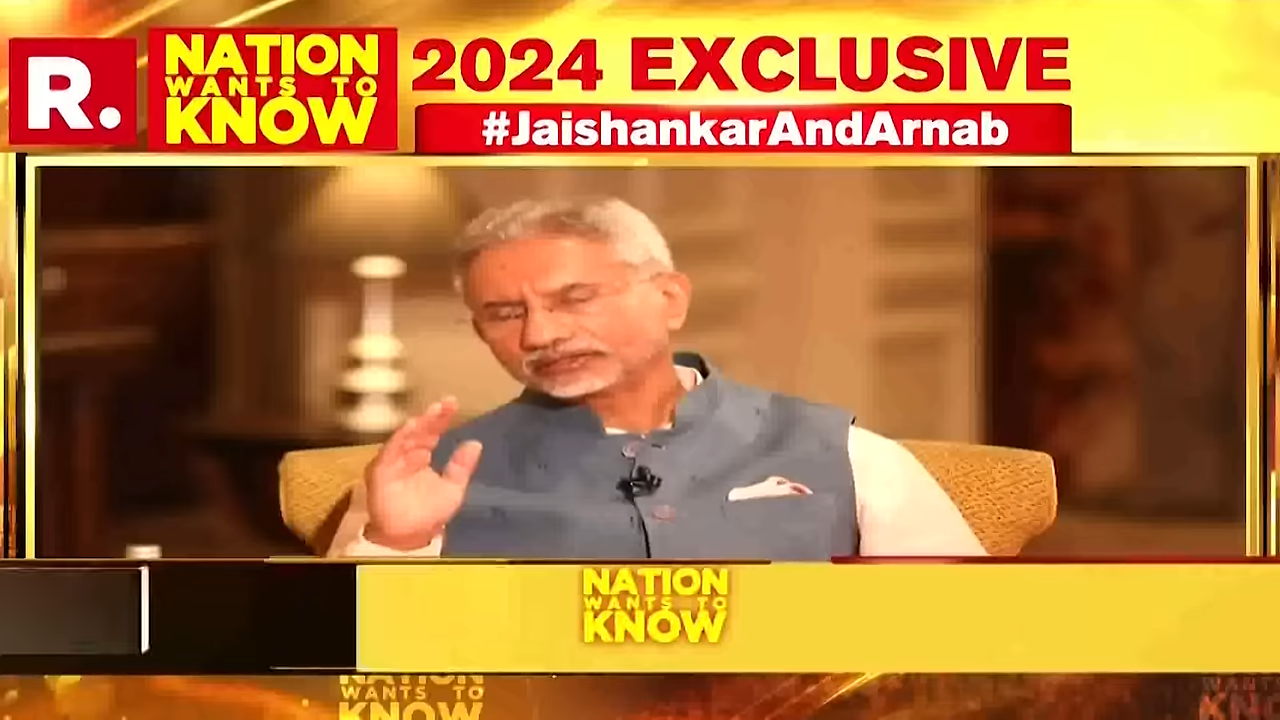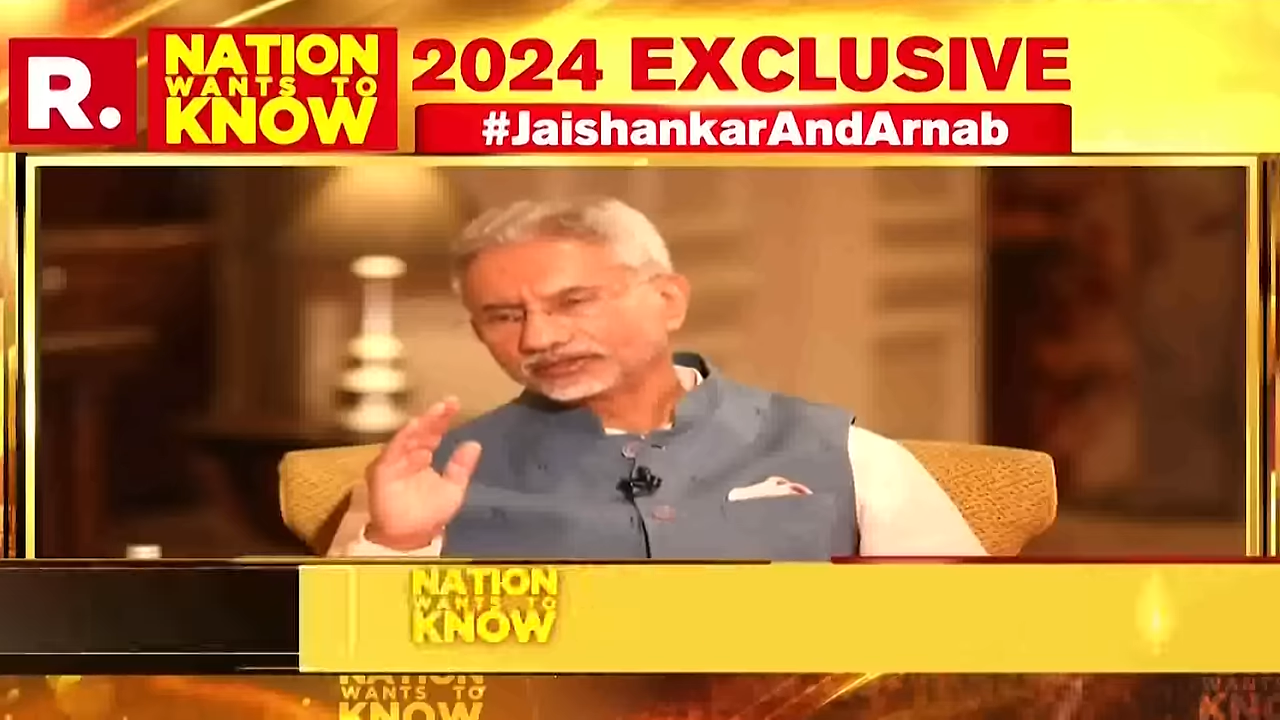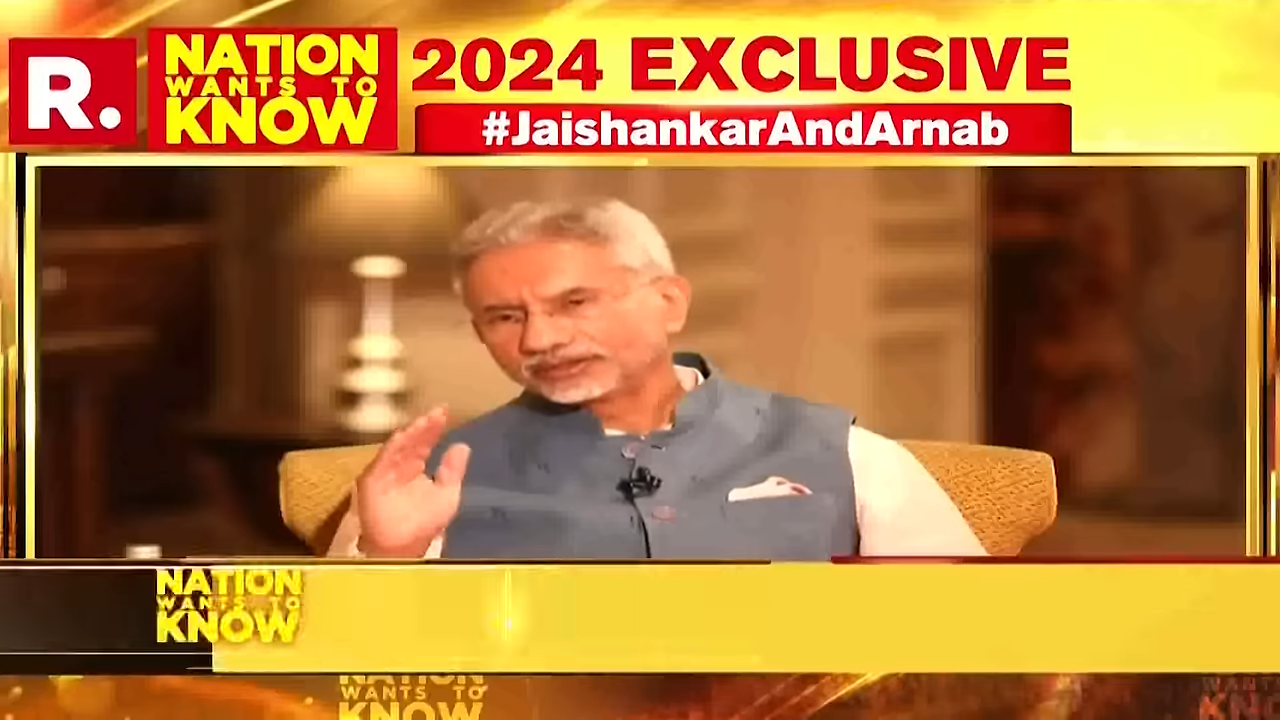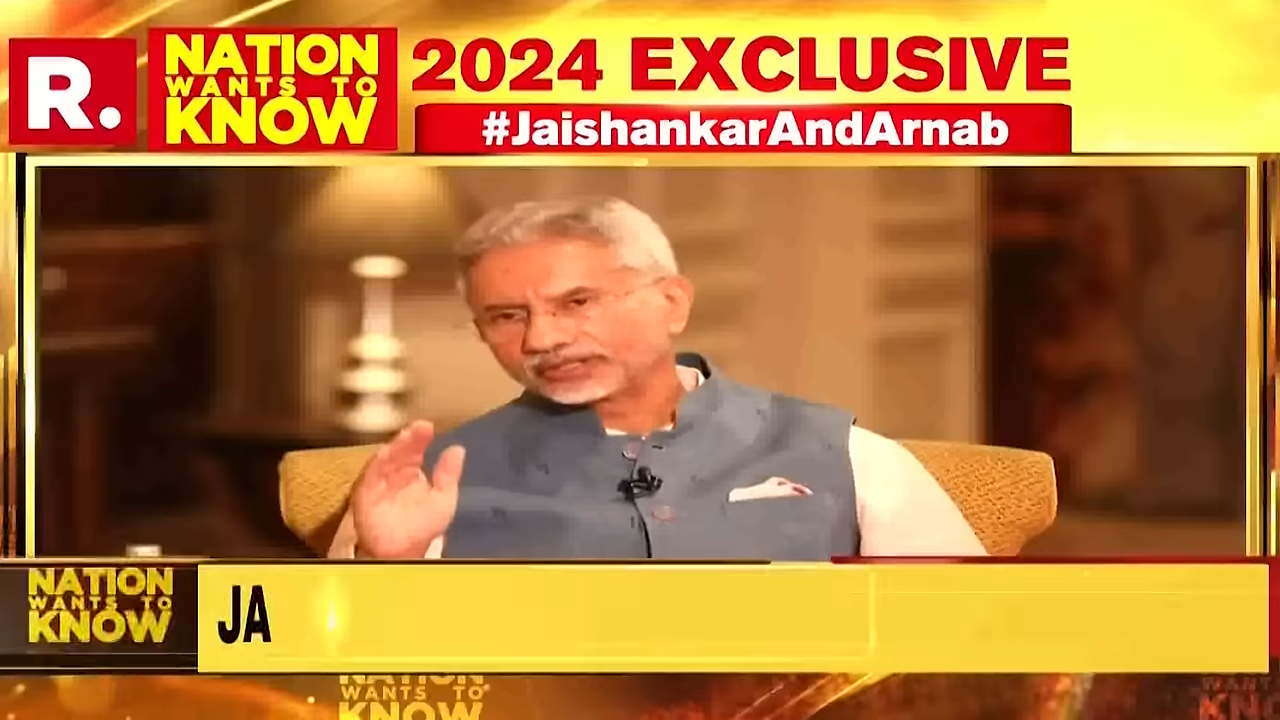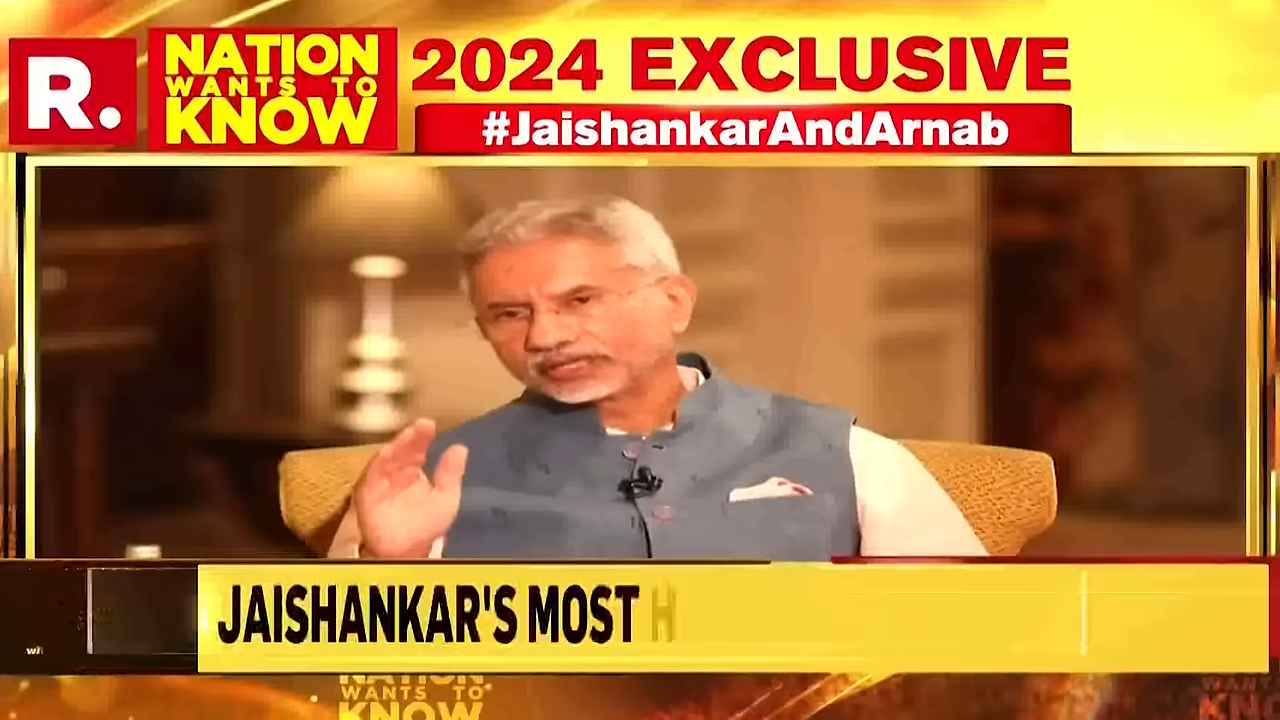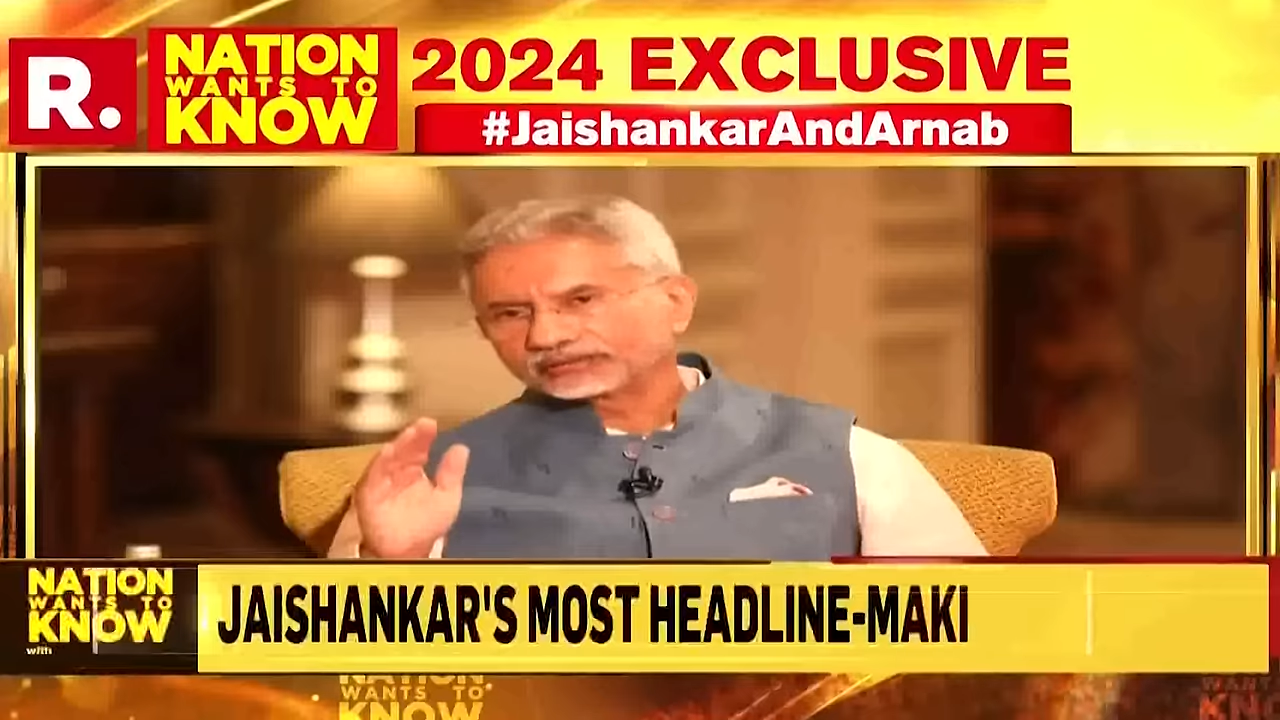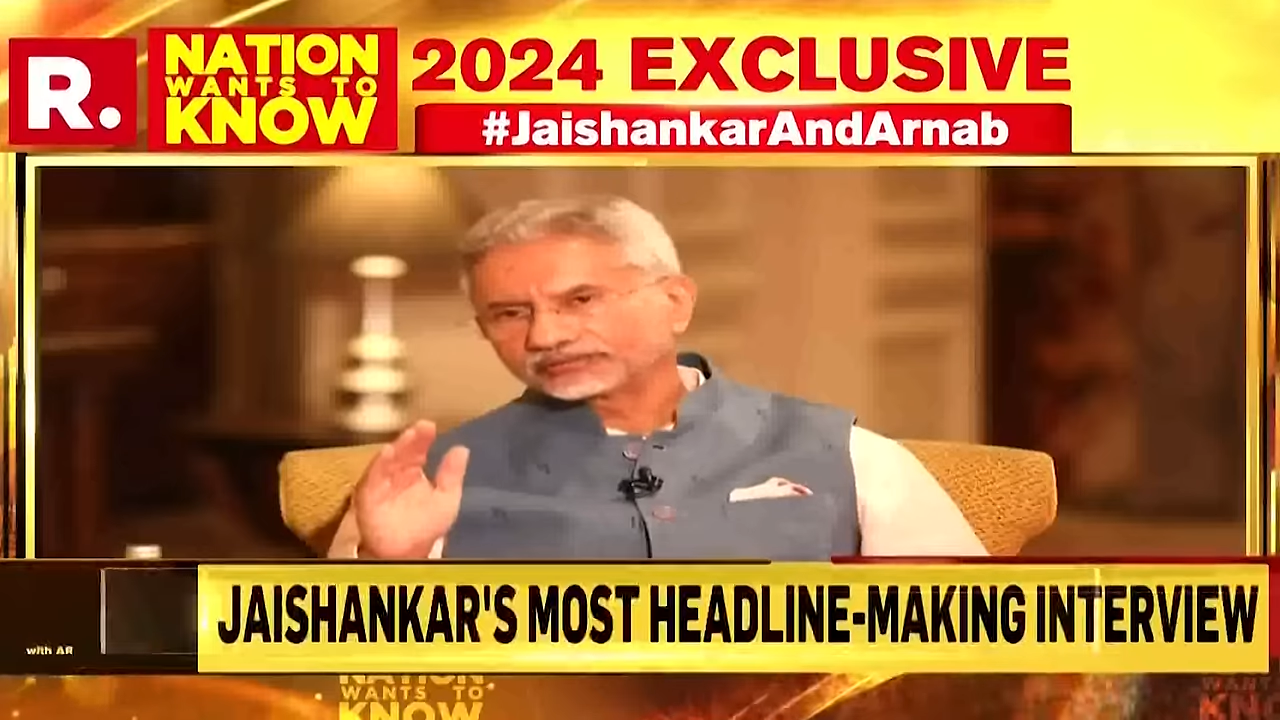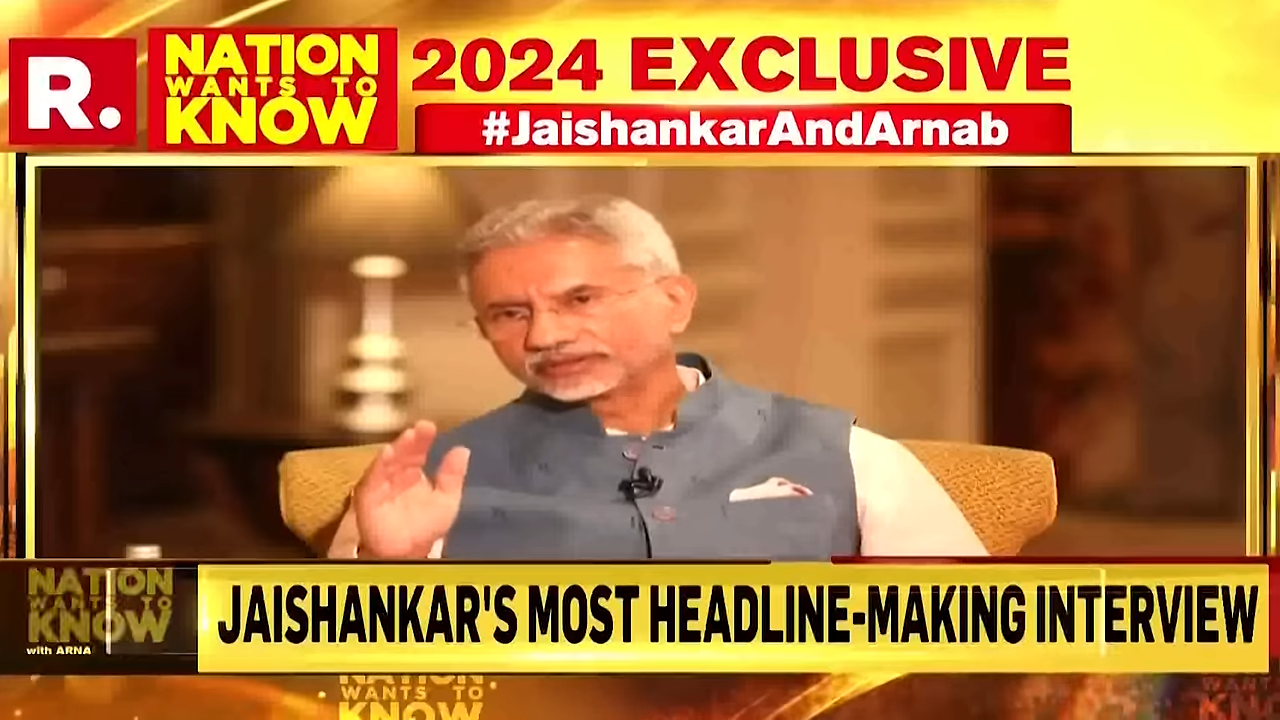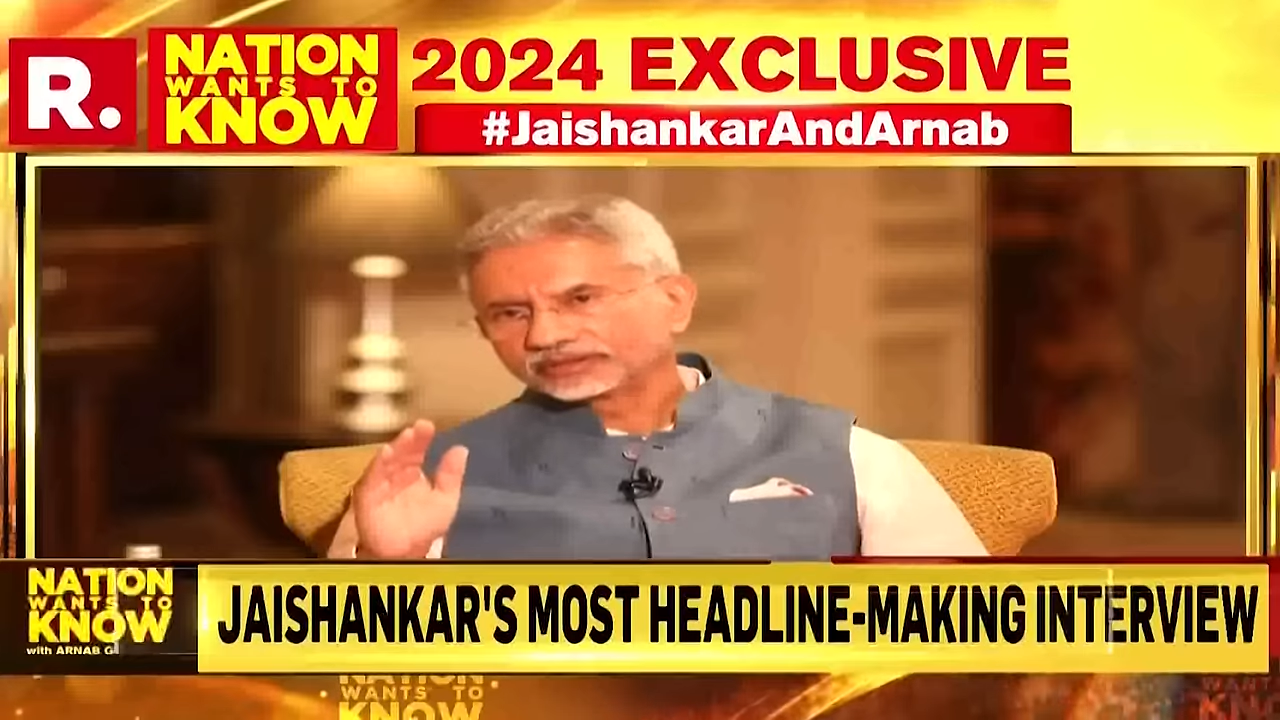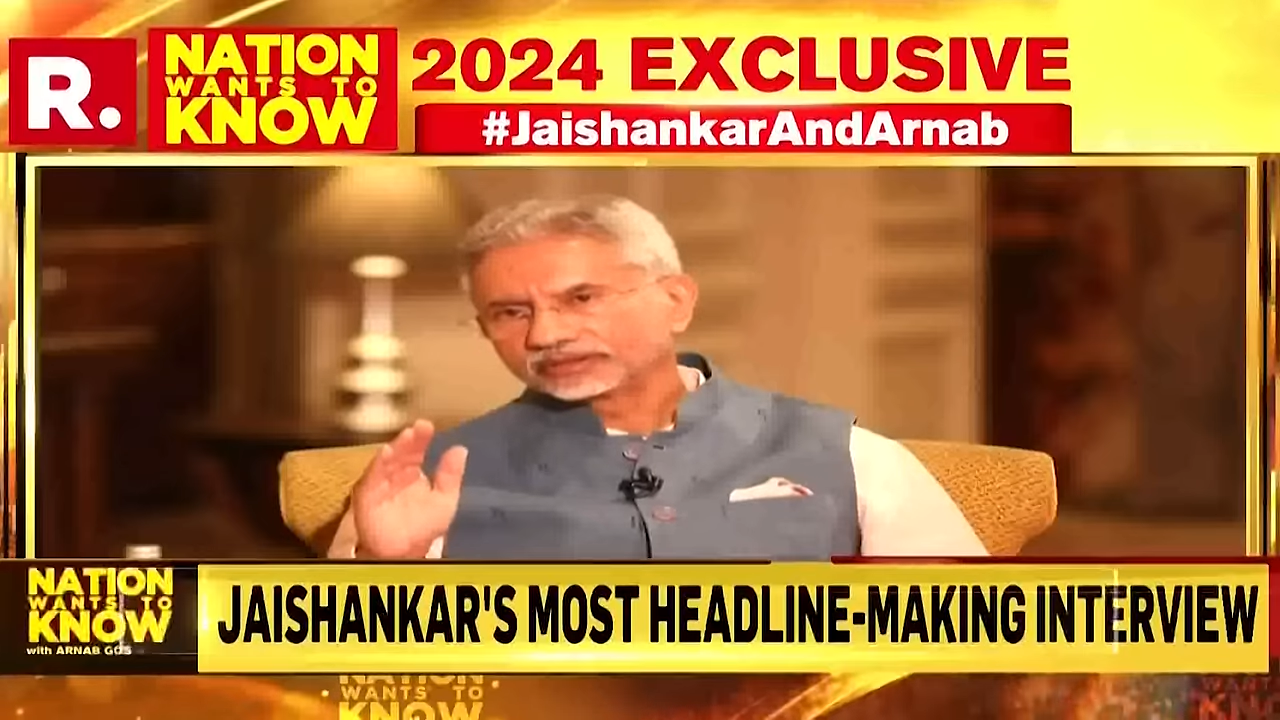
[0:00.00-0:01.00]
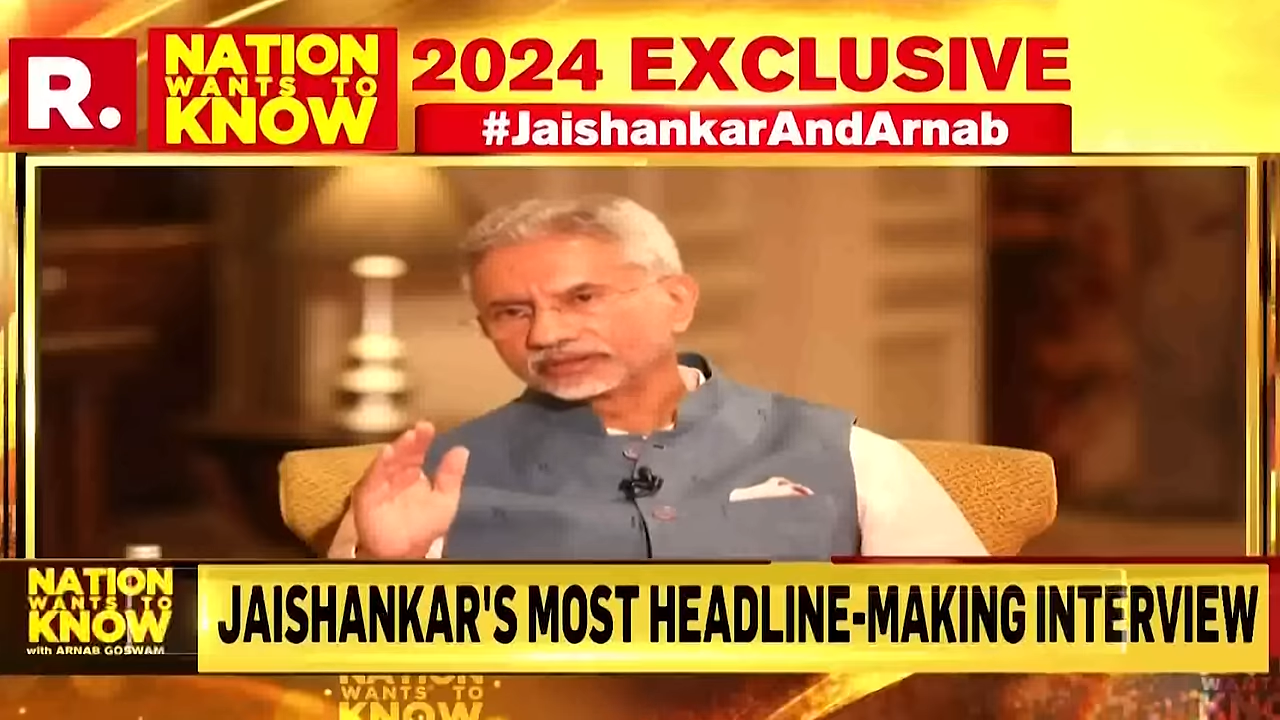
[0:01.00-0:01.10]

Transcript: is derived